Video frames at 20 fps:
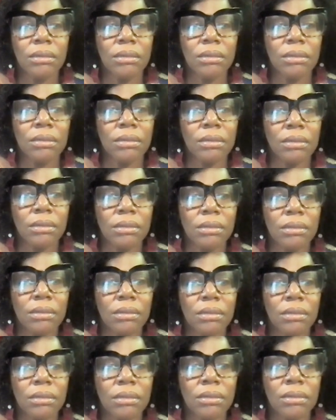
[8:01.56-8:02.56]

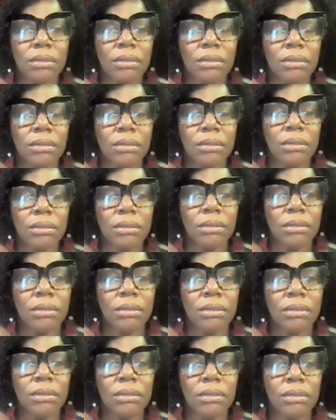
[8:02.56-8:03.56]

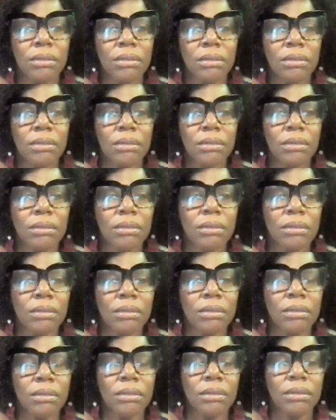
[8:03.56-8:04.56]

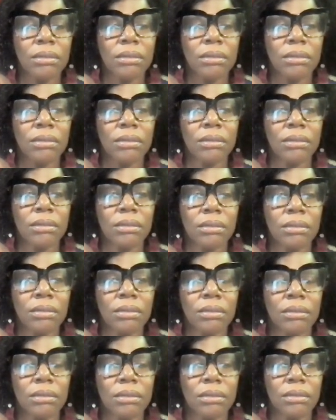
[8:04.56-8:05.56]

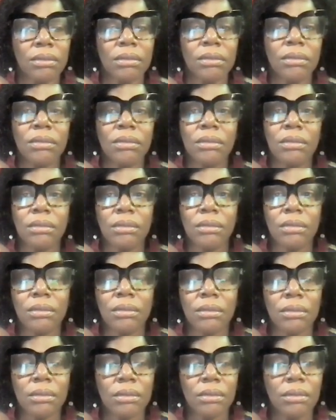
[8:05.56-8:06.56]

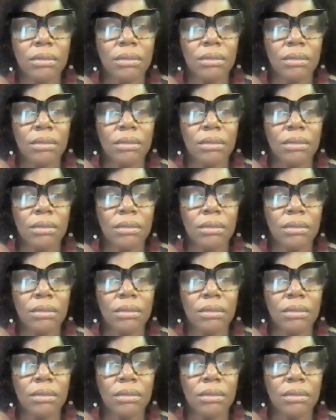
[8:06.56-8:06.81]
No words are spoken by the person on screen.